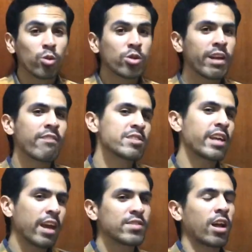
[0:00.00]
I wouldn't have
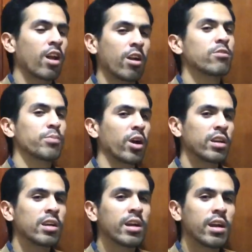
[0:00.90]
saved a lot of
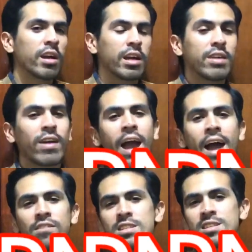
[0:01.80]
money if I
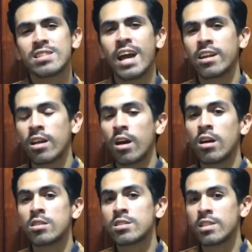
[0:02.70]
haven't decided
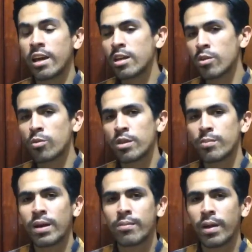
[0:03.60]
on staying
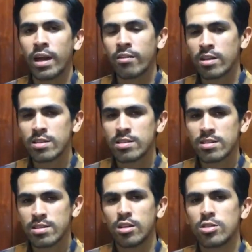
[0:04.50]
with my
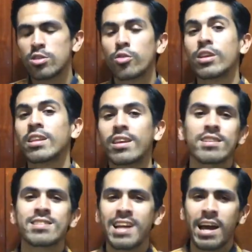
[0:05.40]
parents during
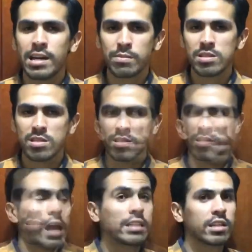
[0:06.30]
these times.
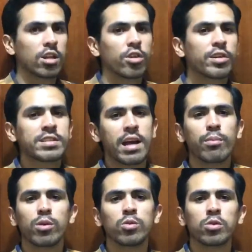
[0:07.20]
And another
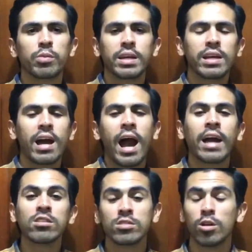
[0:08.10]
example would be,
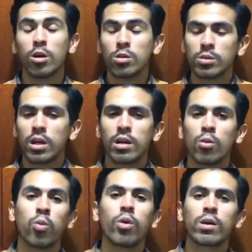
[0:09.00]
I don't know
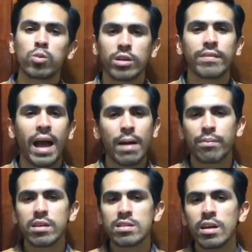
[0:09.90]
what would have
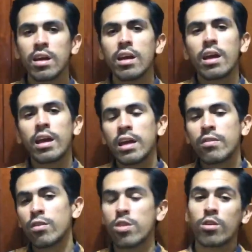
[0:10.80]
happened
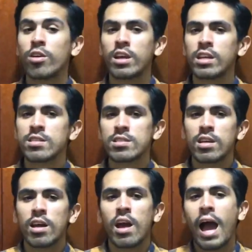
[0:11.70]
if
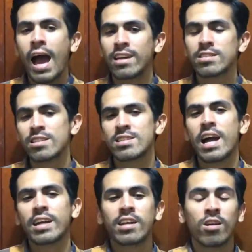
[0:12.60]
authorities hadn't
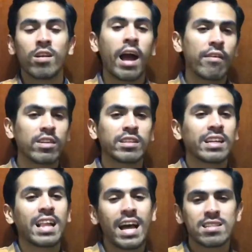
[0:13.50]
decided on having
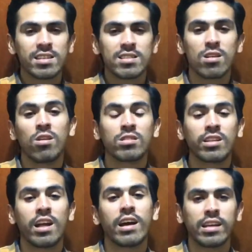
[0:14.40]
the classes
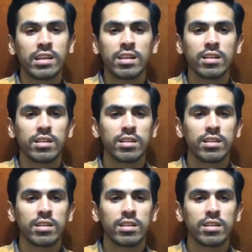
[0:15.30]
online.